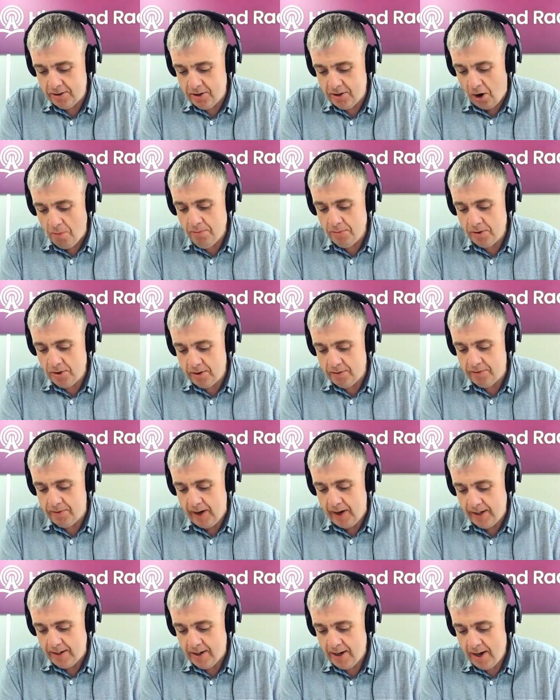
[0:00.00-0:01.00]
comes to
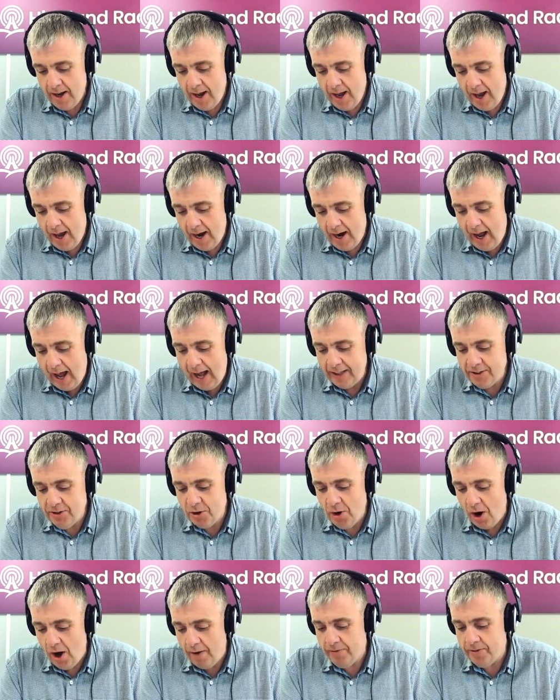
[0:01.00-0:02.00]
fight, and hats
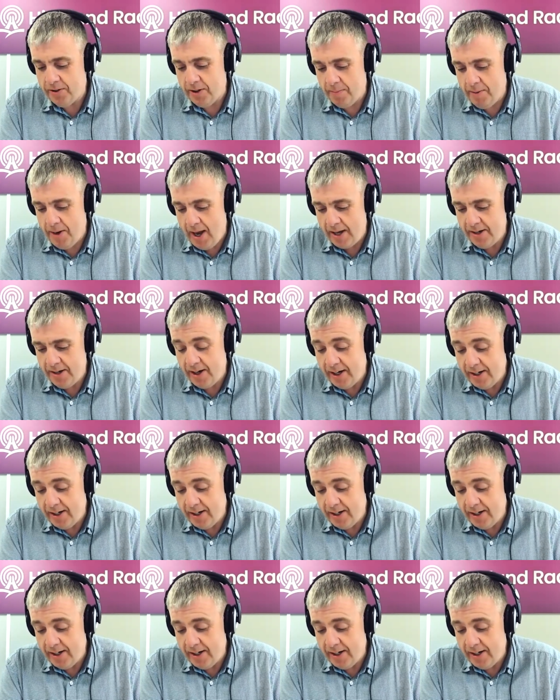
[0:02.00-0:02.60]
off to me.